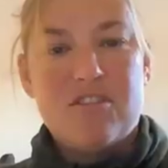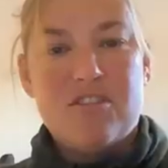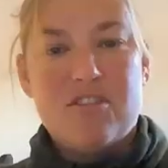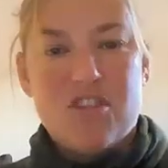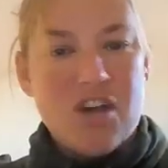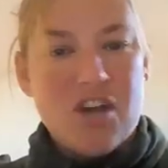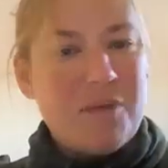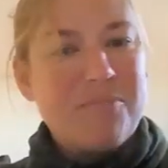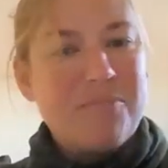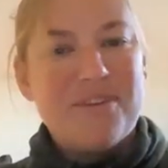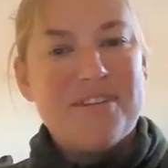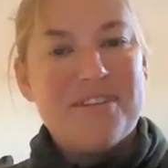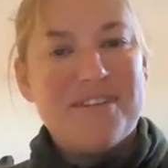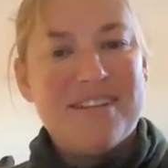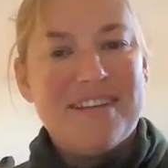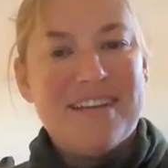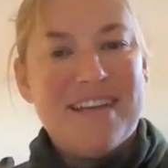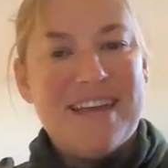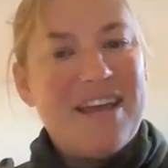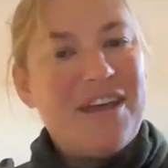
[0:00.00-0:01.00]
jumped.
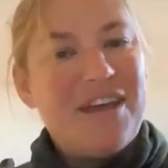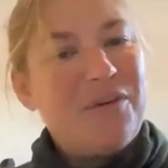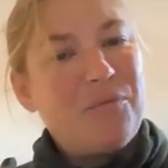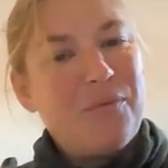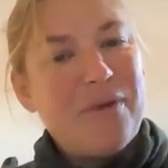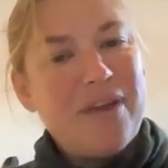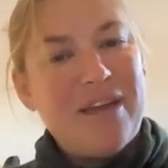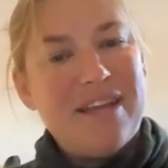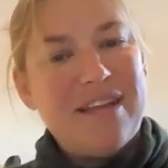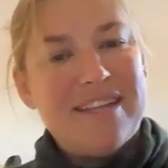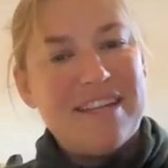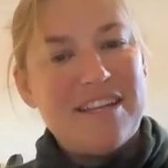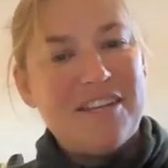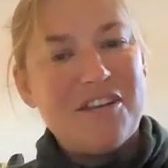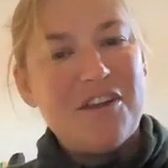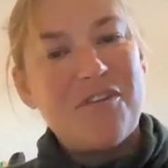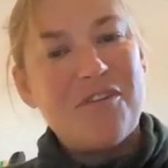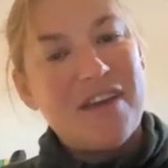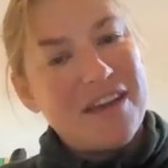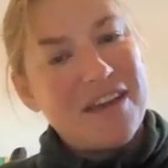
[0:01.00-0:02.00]
And we didn't
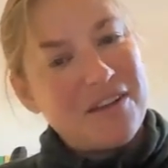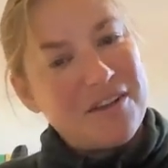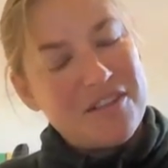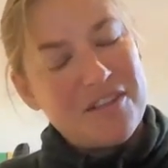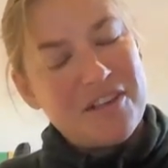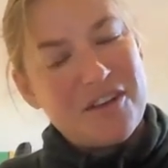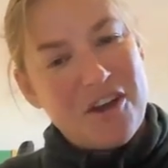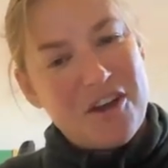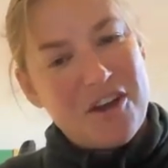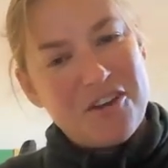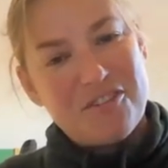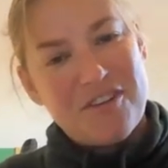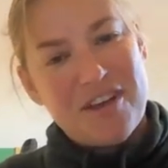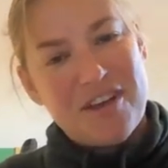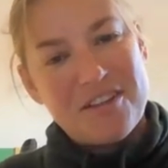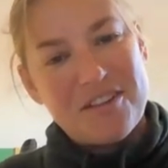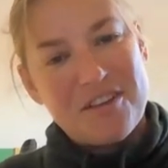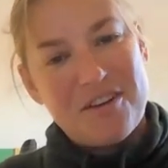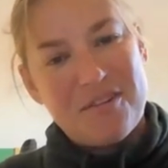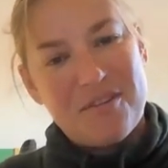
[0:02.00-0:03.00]
know that because the
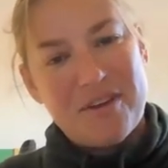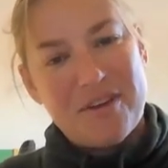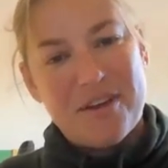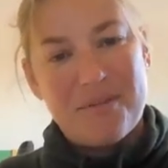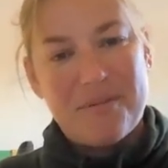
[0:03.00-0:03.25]
contract's going